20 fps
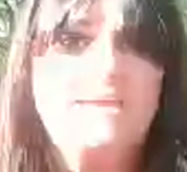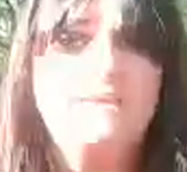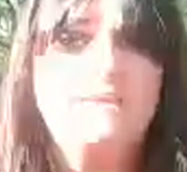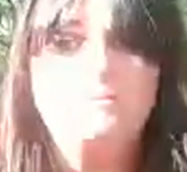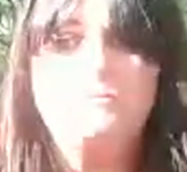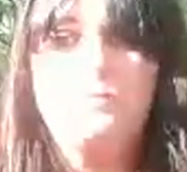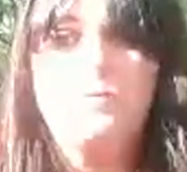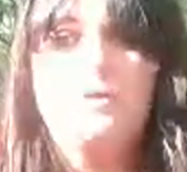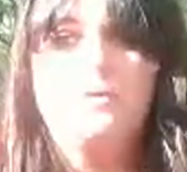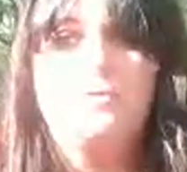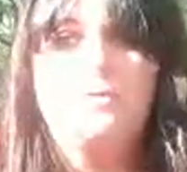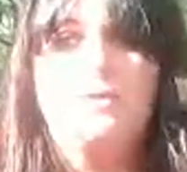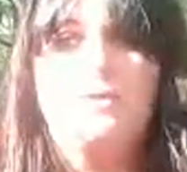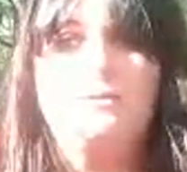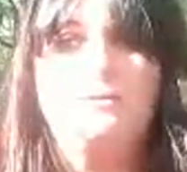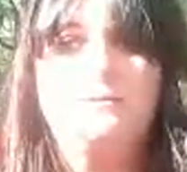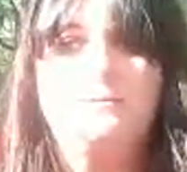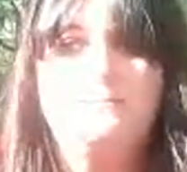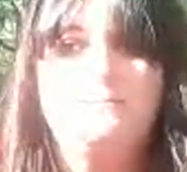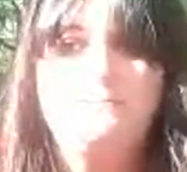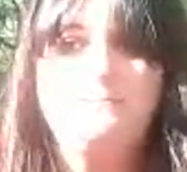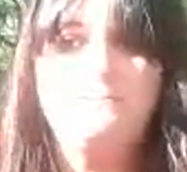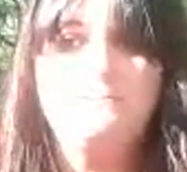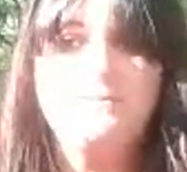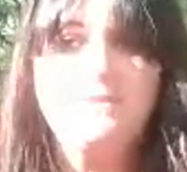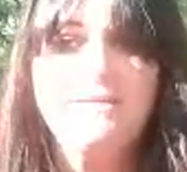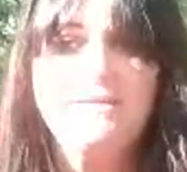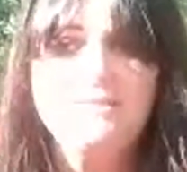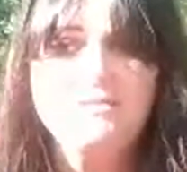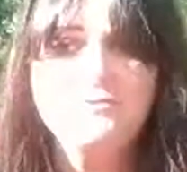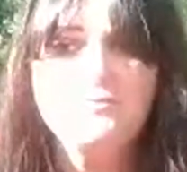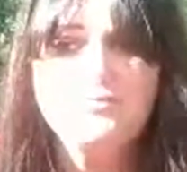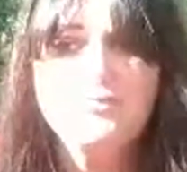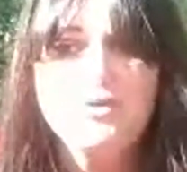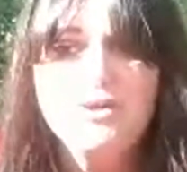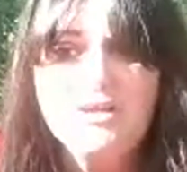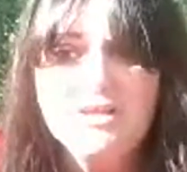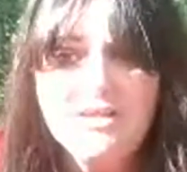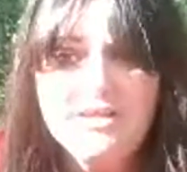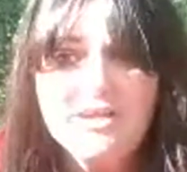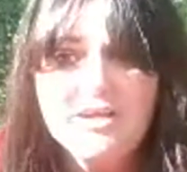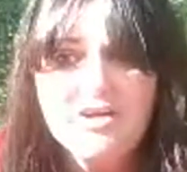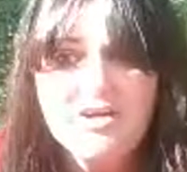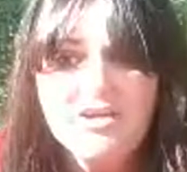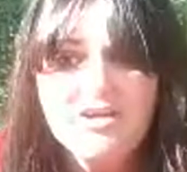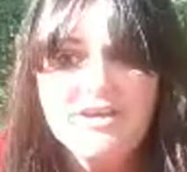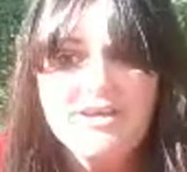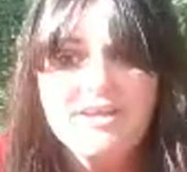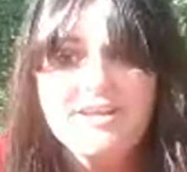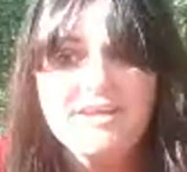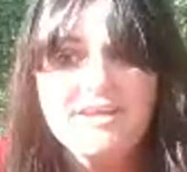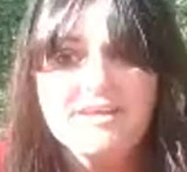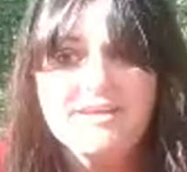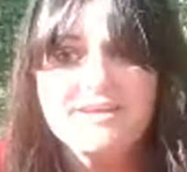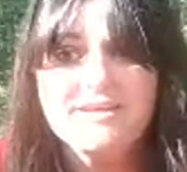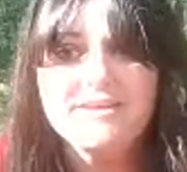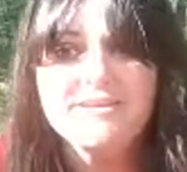is worth it. It's really good.